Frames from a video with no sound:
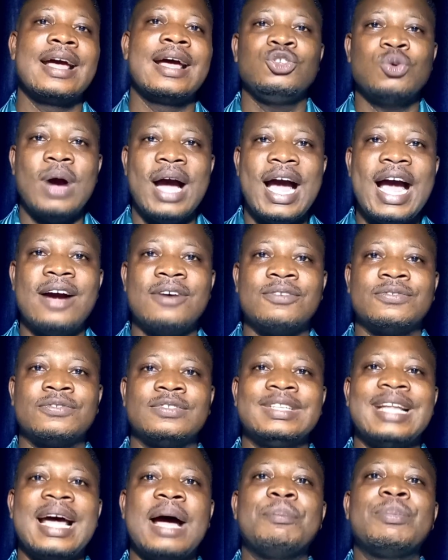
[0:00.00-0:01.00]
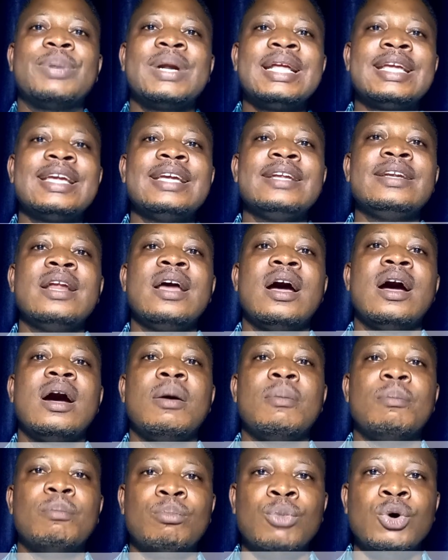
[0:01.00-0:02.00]
you have that bring in
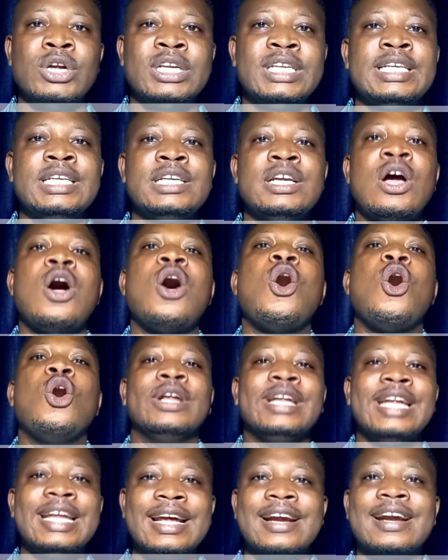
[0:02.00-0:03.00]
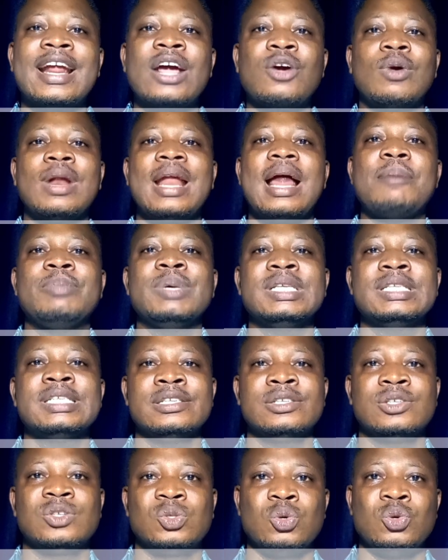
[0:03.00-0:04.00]
money on a regular
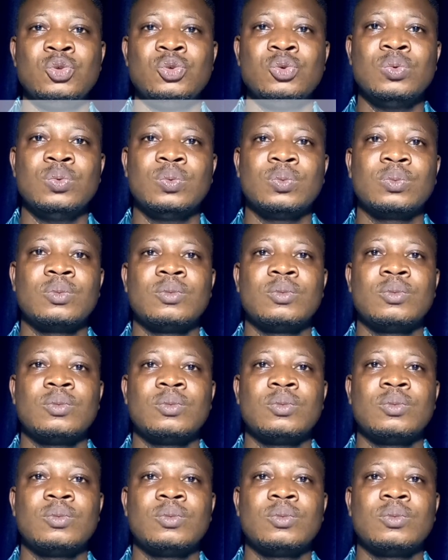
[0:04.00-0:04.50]
basis to you.